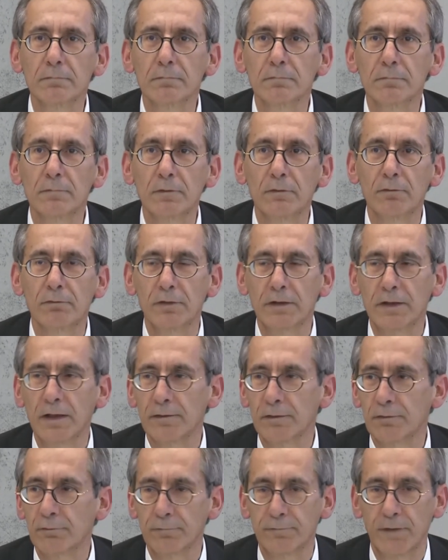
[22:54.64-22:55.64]

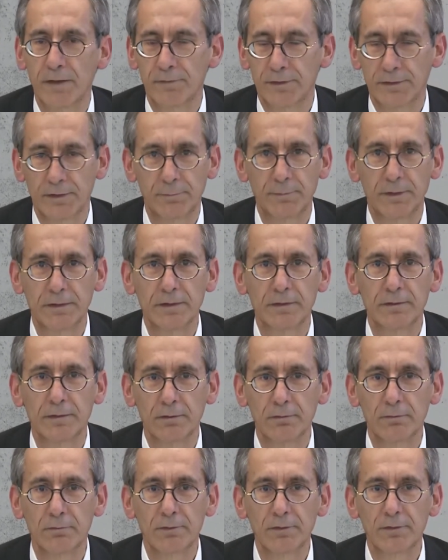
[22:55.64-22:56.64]
300 to 500 million
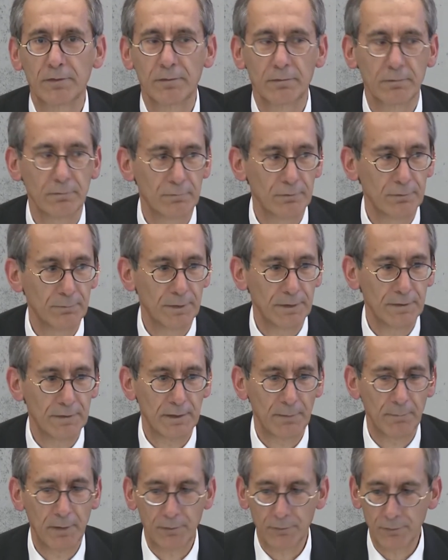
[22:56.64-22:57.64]
euros could be the
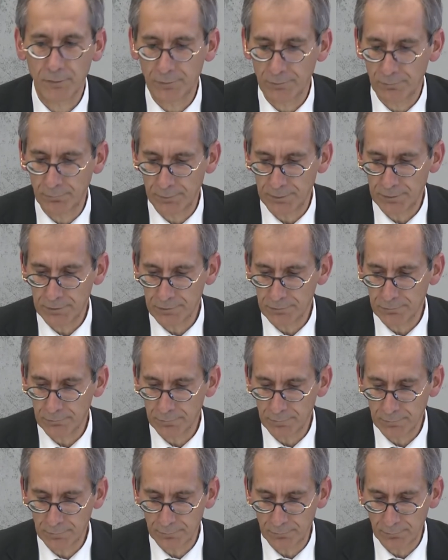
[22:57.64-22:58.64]
amounts to be issued
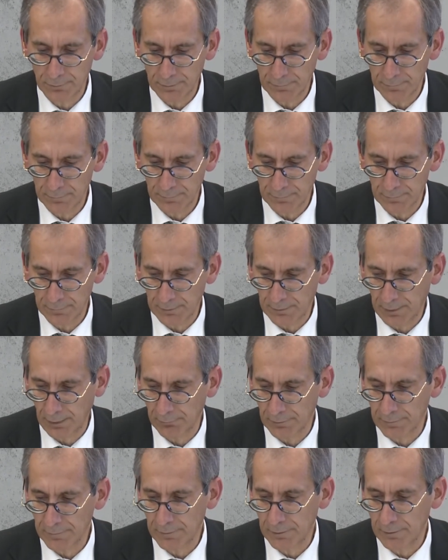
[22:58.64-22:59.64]
during the
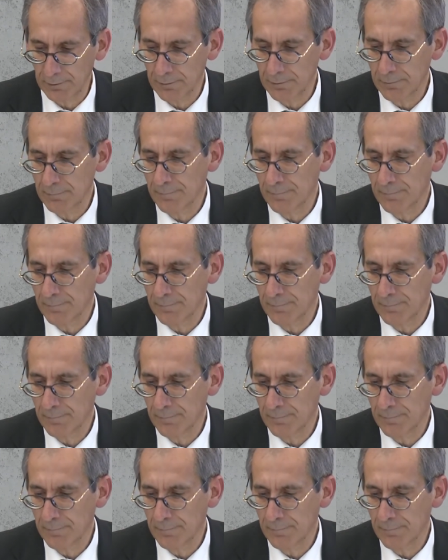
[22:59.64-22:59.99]
current year.